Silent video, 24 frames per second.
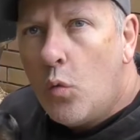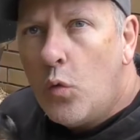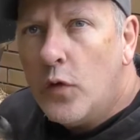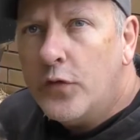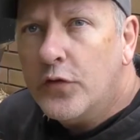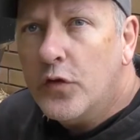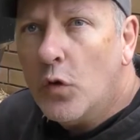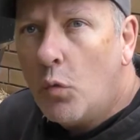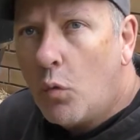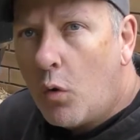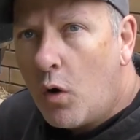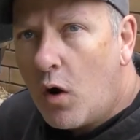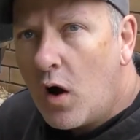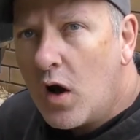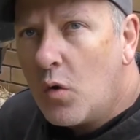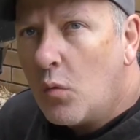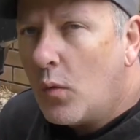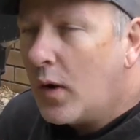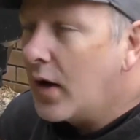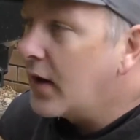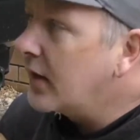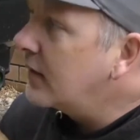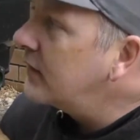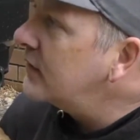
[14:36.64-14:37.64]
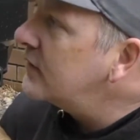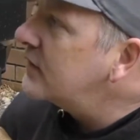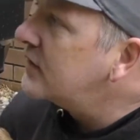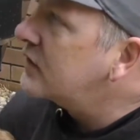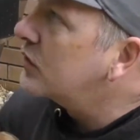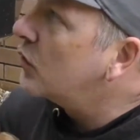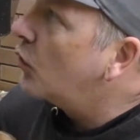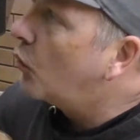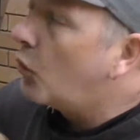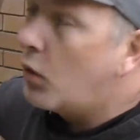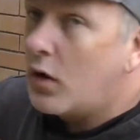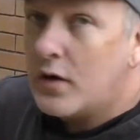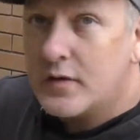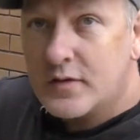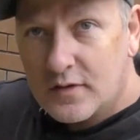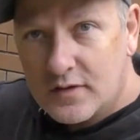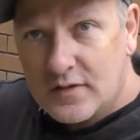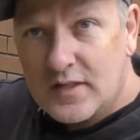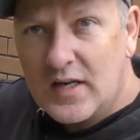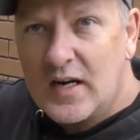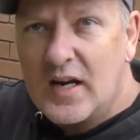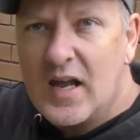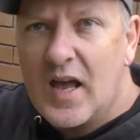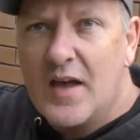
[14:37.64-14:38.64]
With the white ones, whilst I
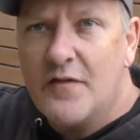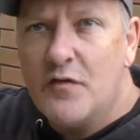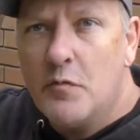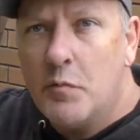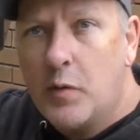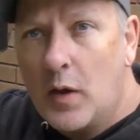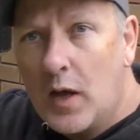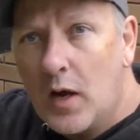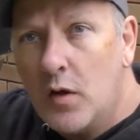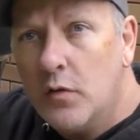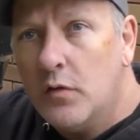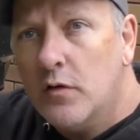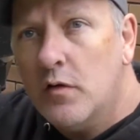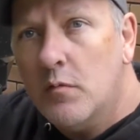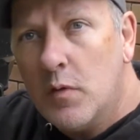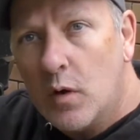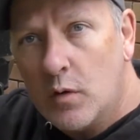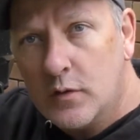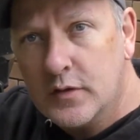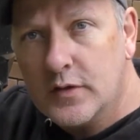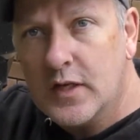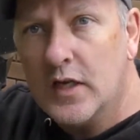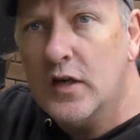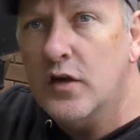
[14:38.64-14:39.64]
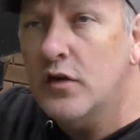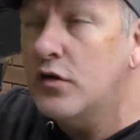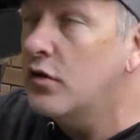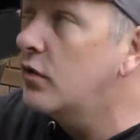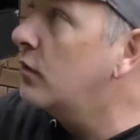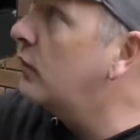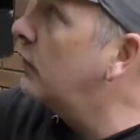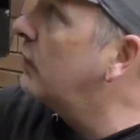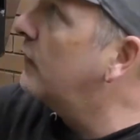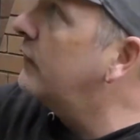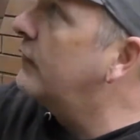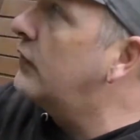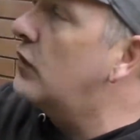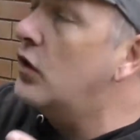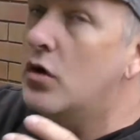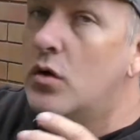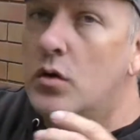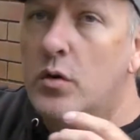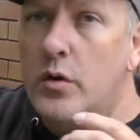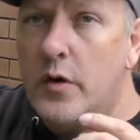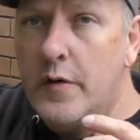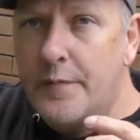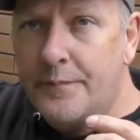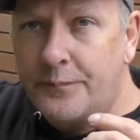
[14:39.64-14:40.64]
was going to have a play with them, I was going to do the
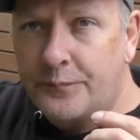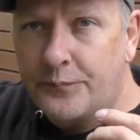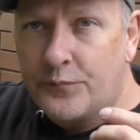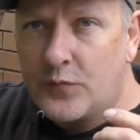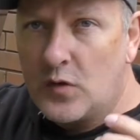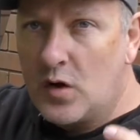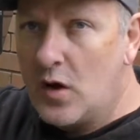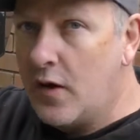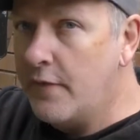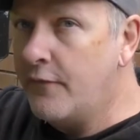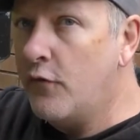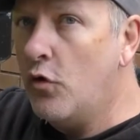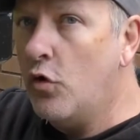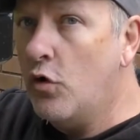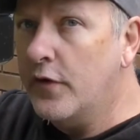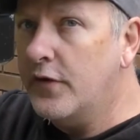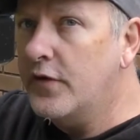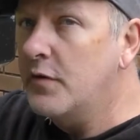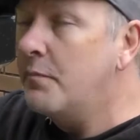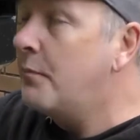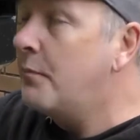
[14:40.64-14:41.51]
review, I've ordered the